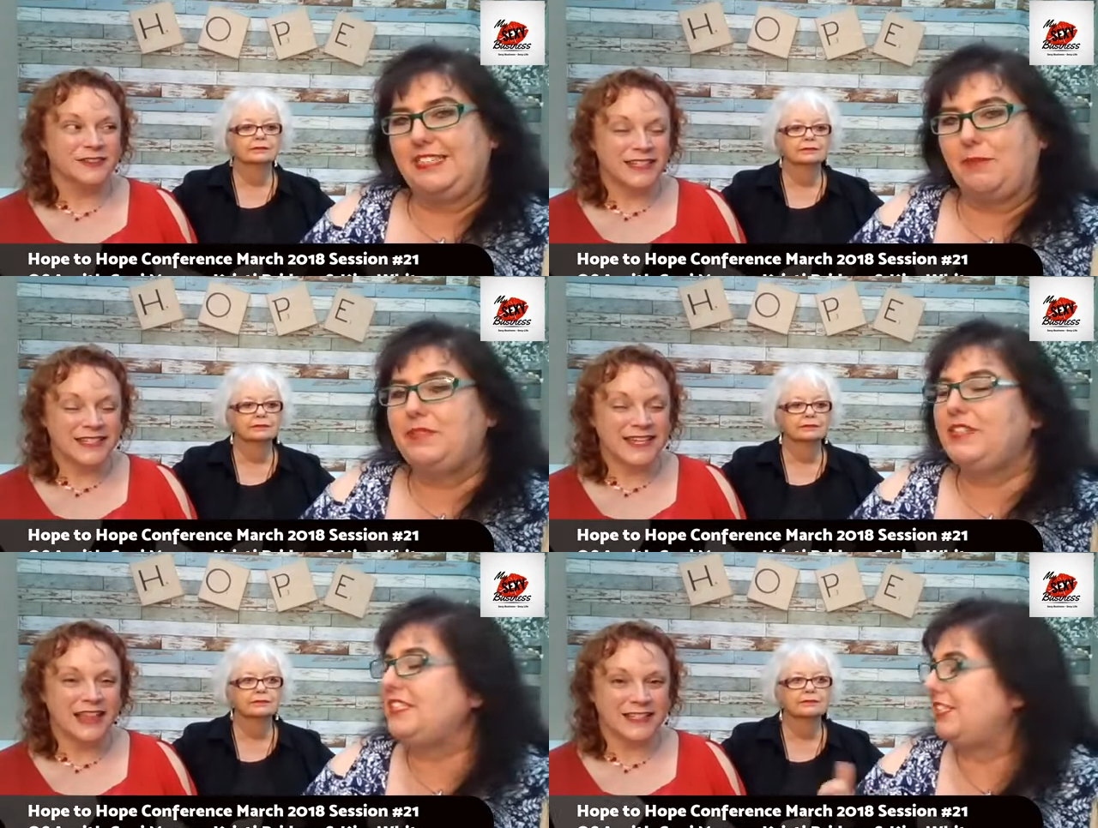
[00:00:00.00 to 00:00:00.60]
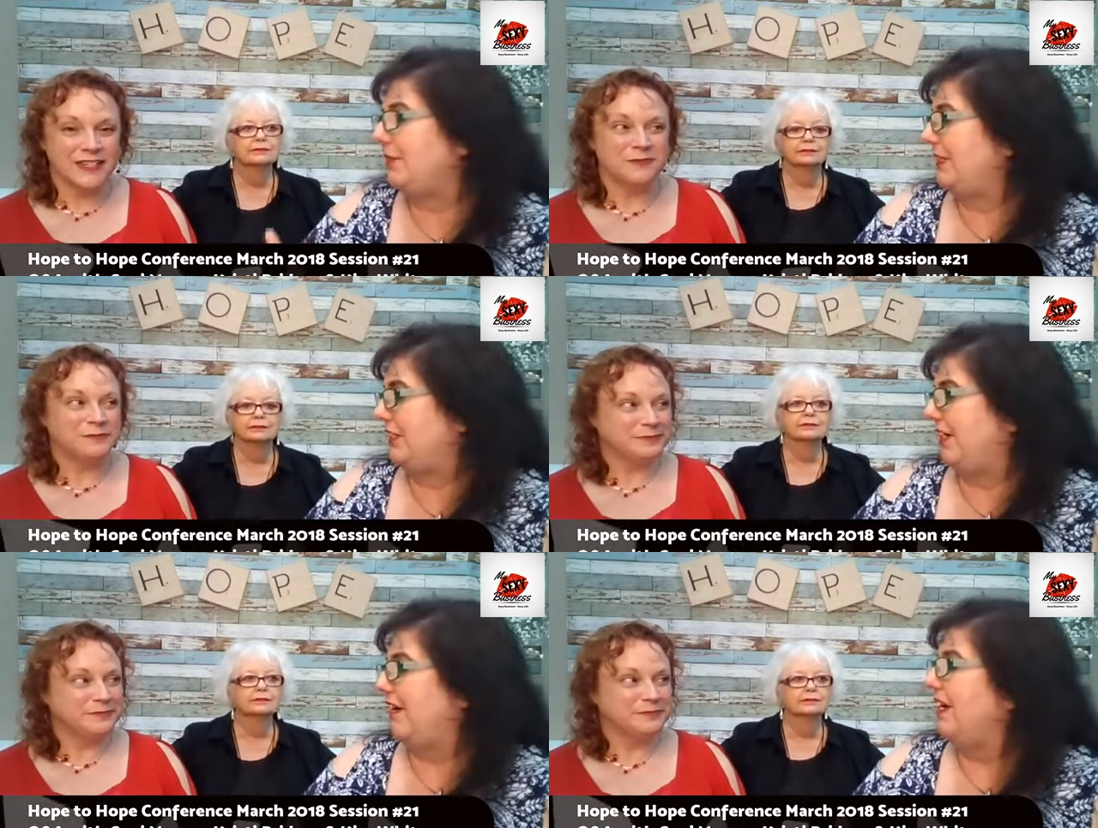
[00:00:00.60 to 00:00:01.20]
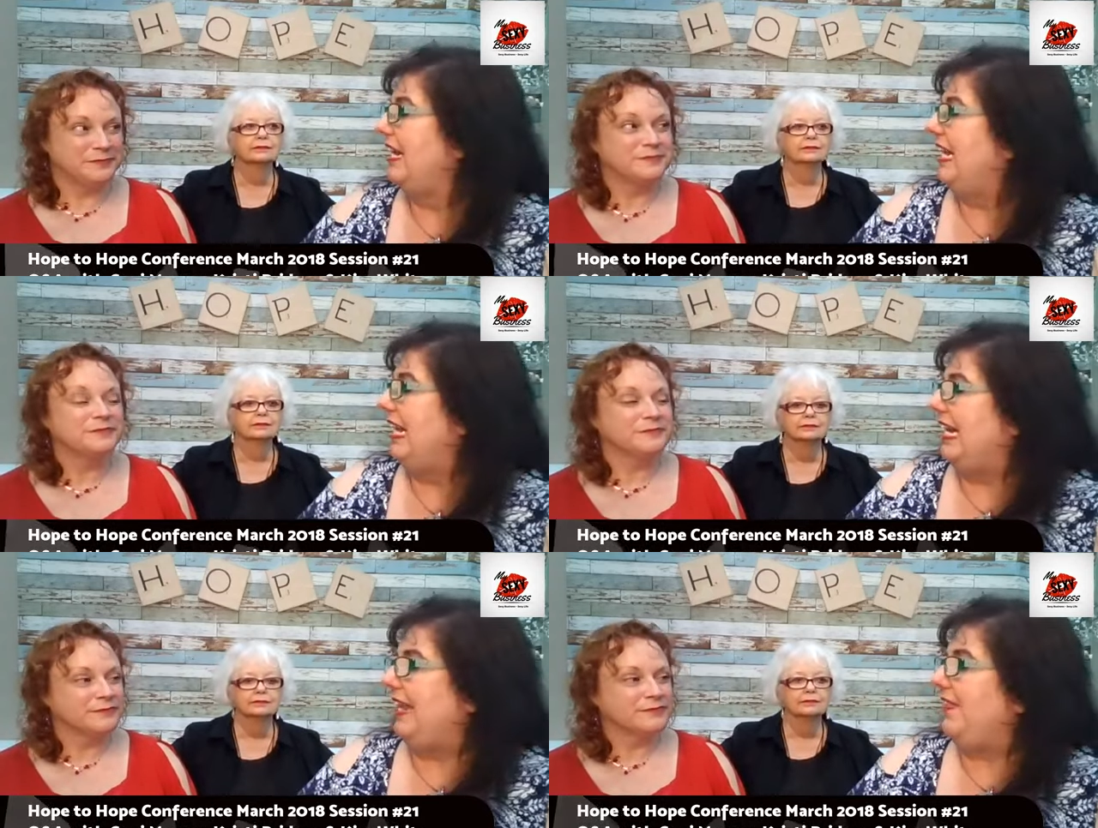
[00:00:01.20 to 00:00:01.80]
Speaker 1: So please do reach out.
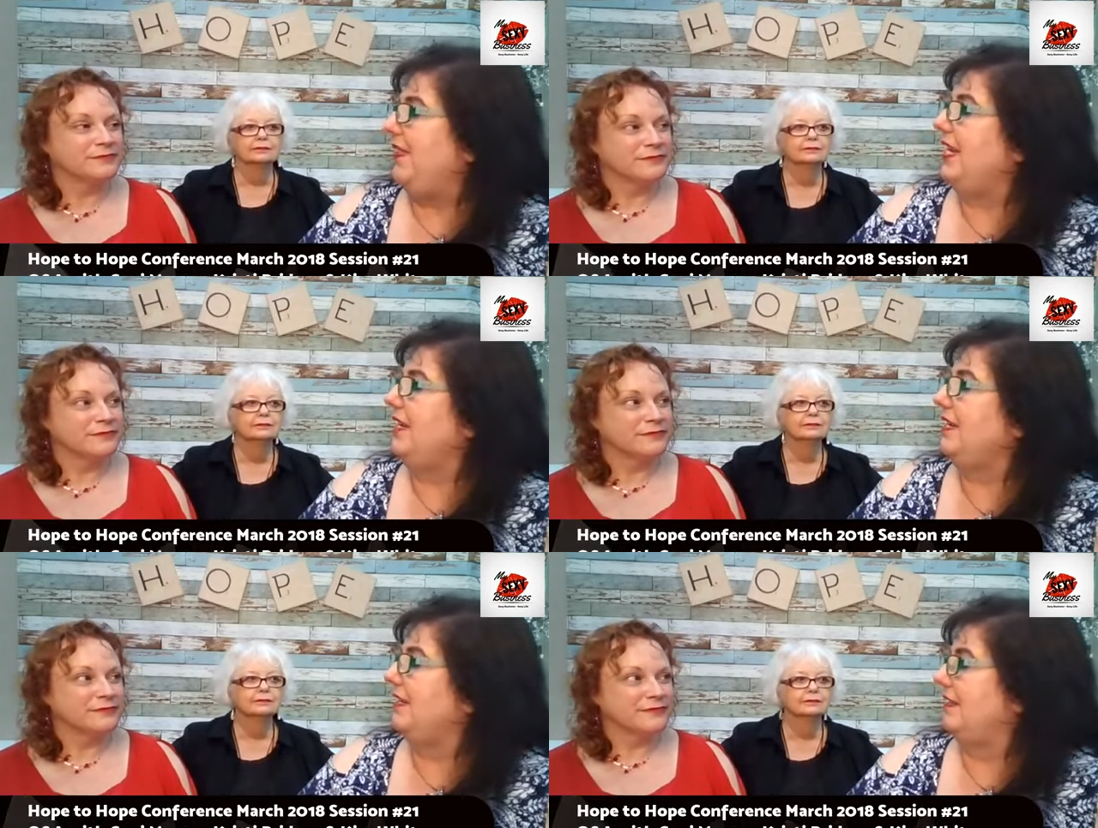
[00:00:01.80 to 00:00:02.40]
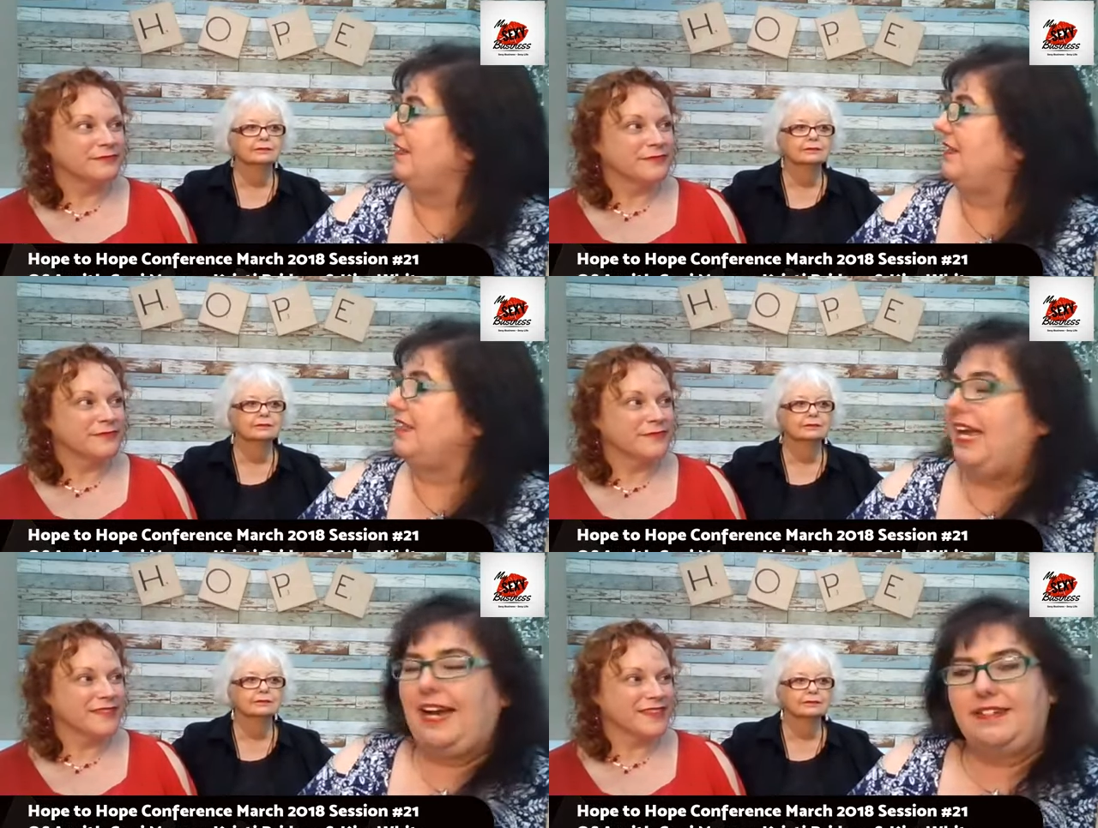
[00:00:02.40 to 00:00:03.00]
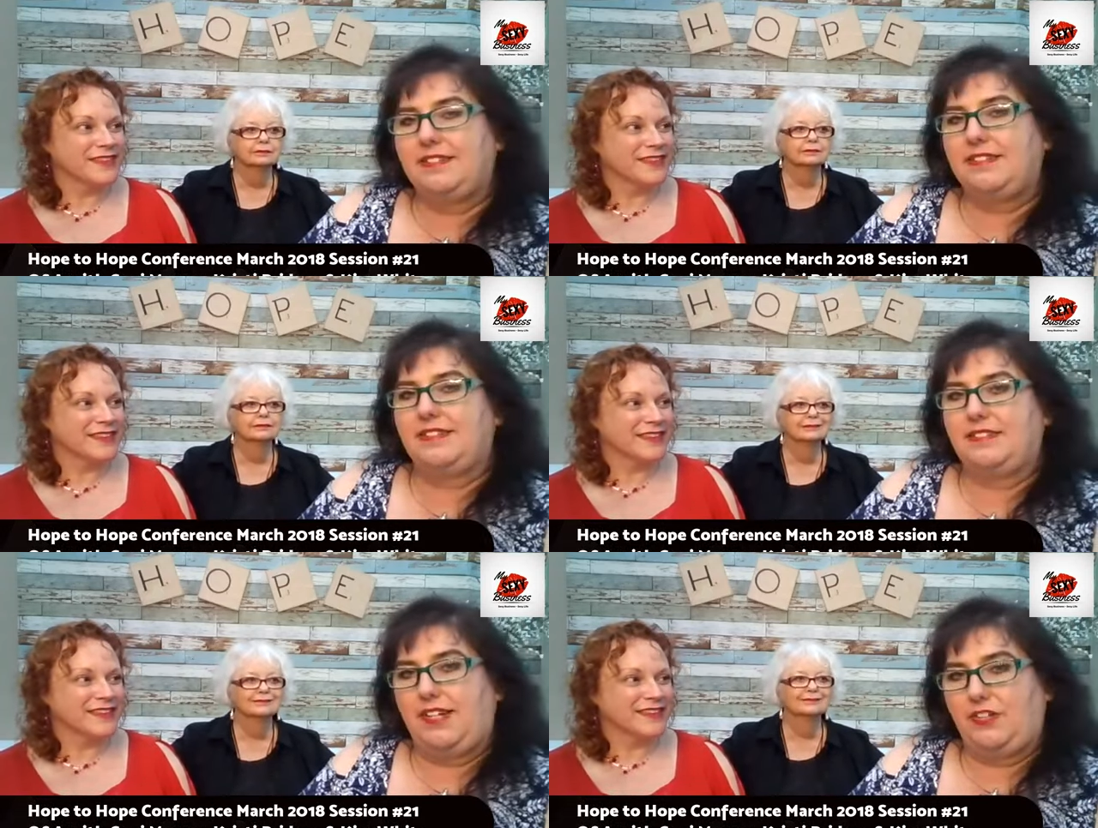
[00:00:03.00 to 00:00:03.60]
And then the last
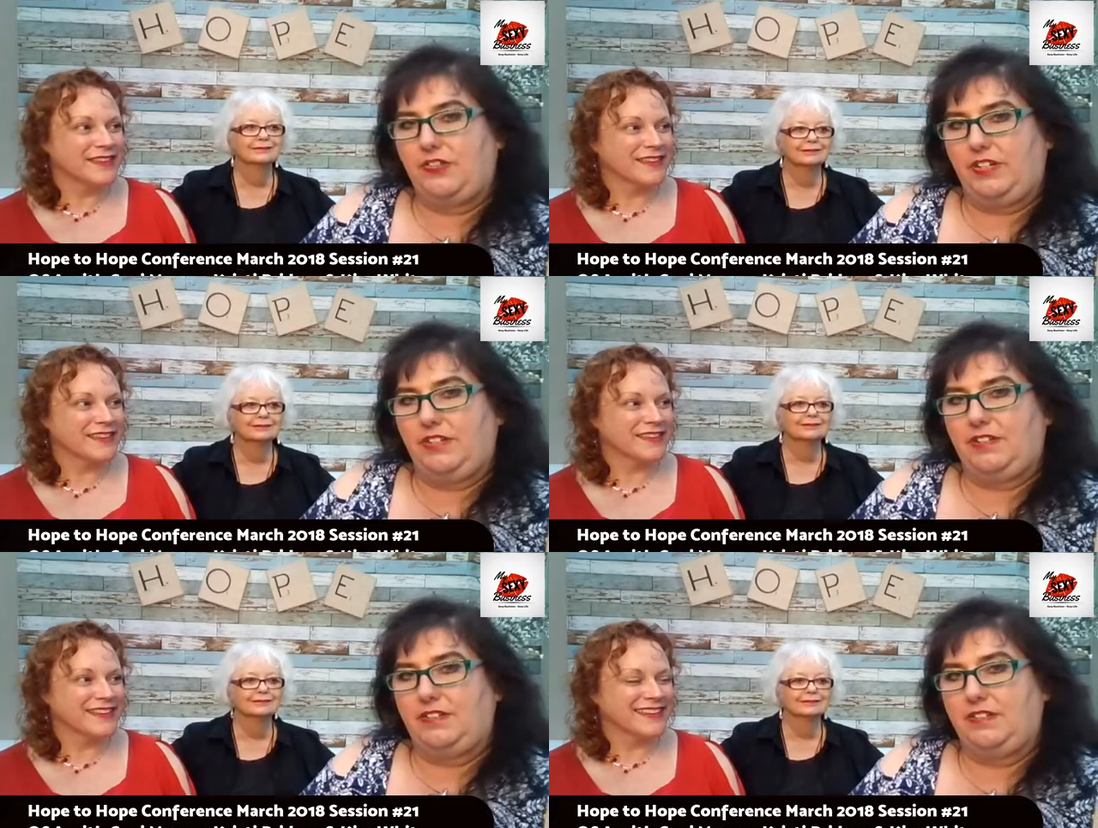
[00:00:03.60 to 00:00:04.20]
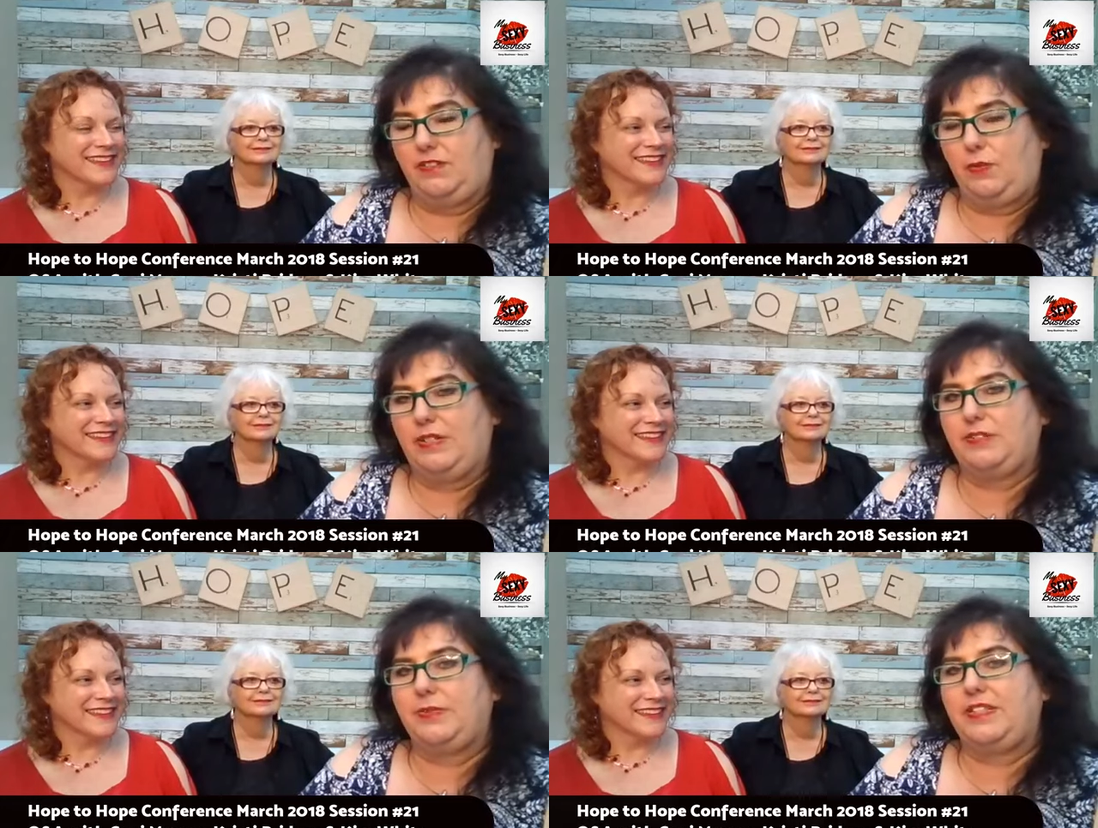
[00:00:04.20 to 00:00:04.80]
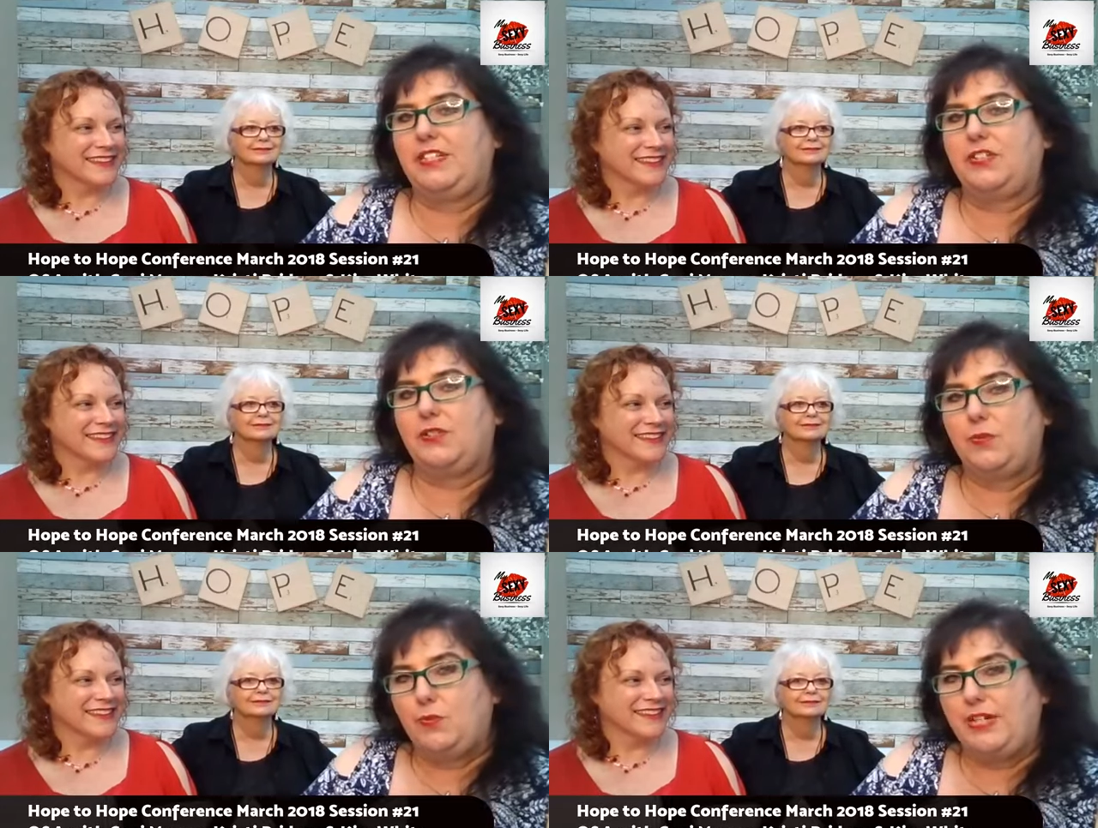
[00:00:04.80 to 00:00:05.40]
session was with these
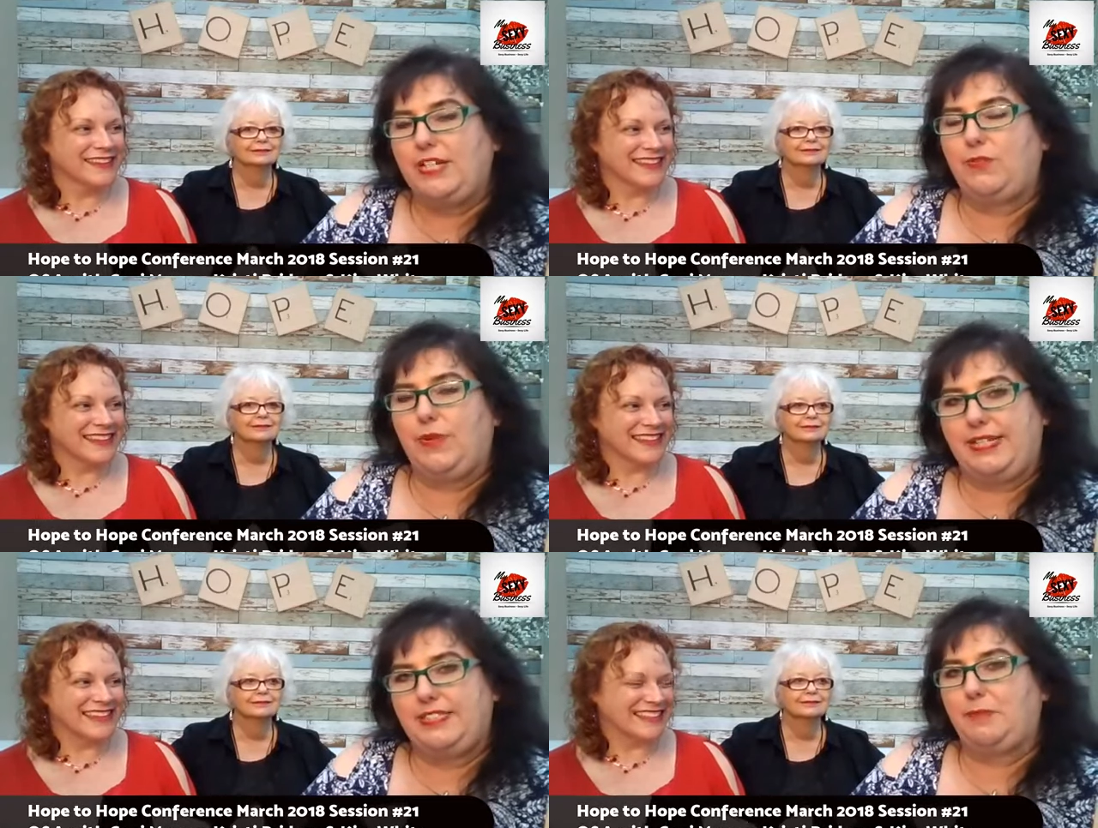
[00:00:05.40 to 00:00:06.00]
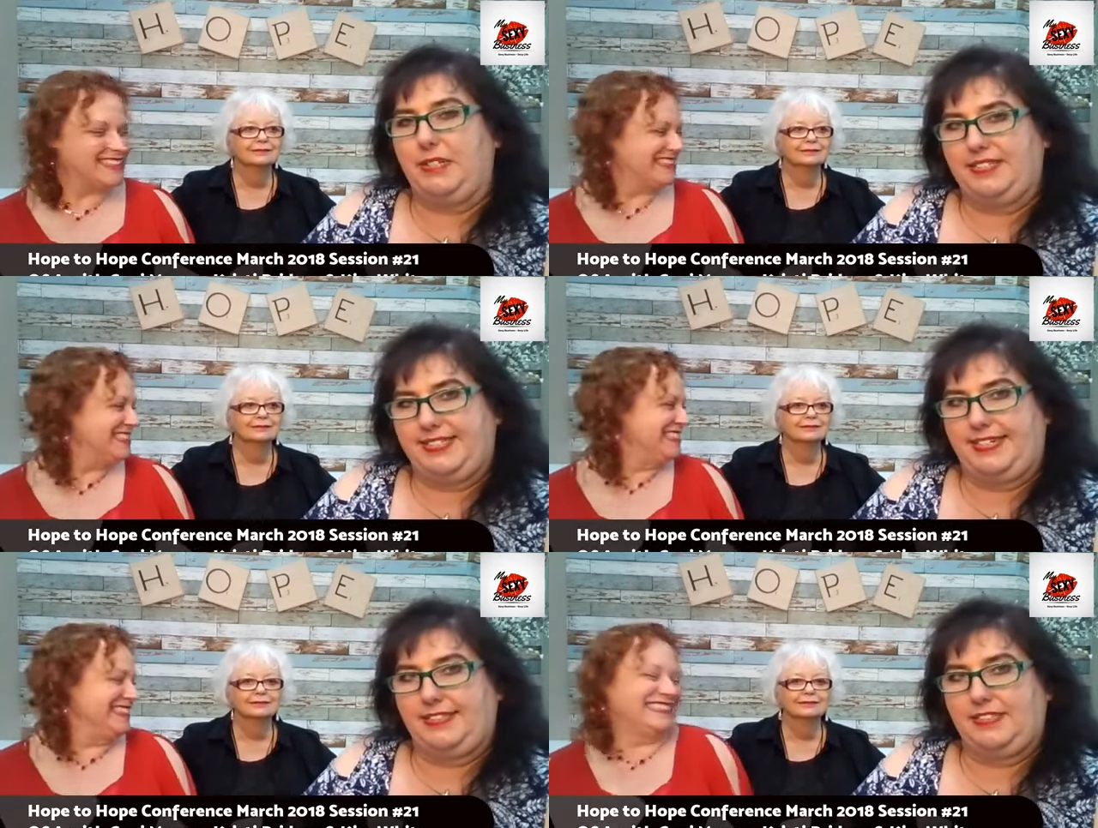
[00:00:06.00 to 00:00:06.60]
three crazy princesses.